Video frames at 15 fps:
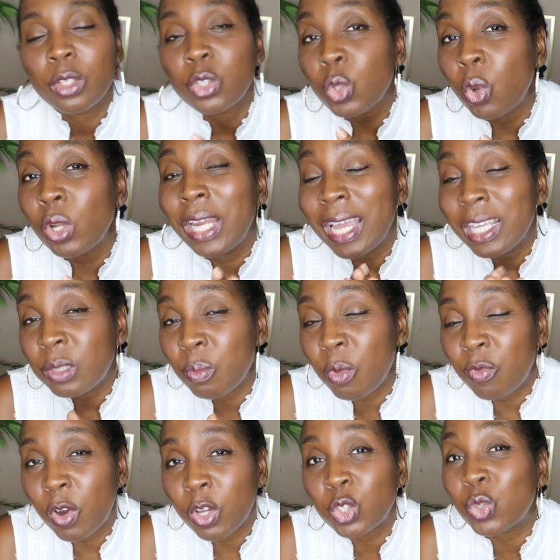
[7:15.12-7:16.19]
so let's
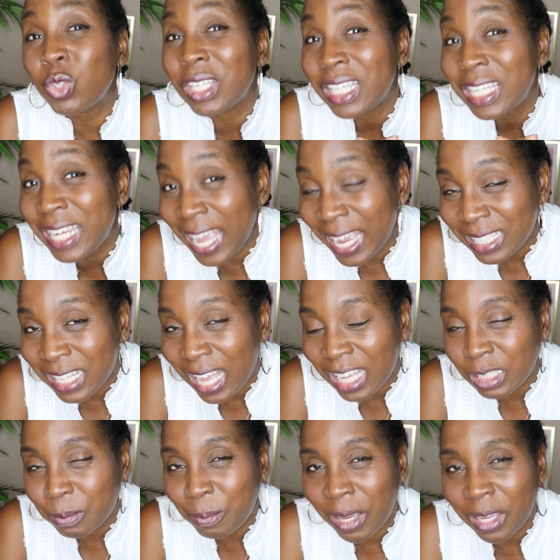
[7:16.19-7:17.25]
move on to the next
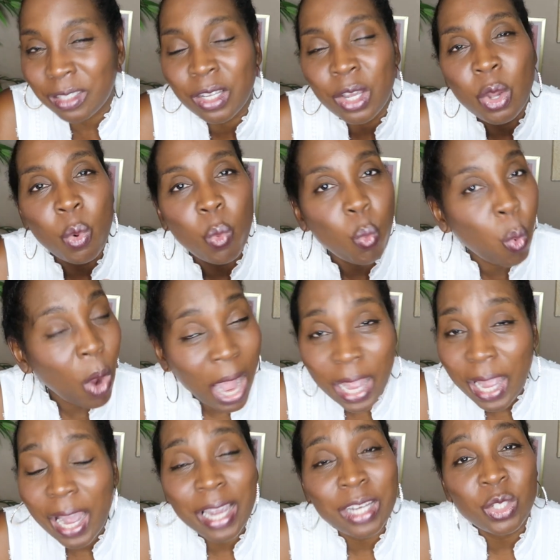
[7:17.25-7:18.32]
aspect
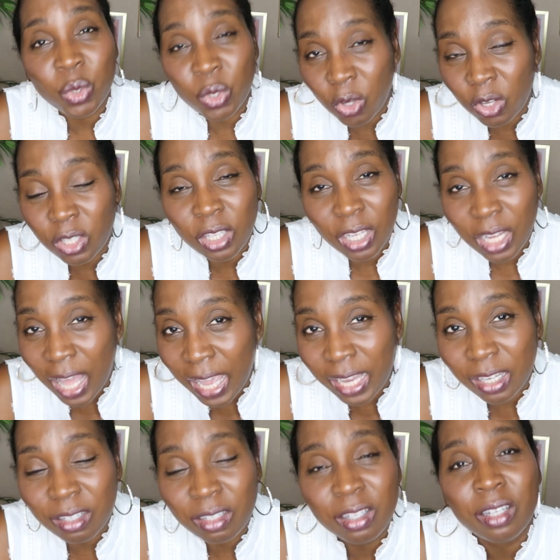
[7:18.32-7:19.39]
why i do not
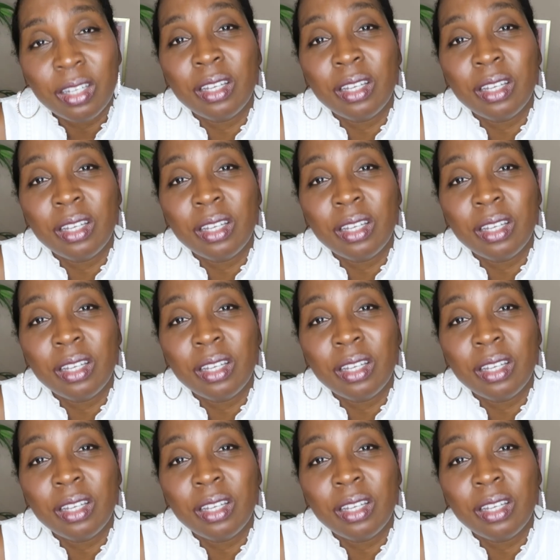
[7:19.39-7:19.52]
like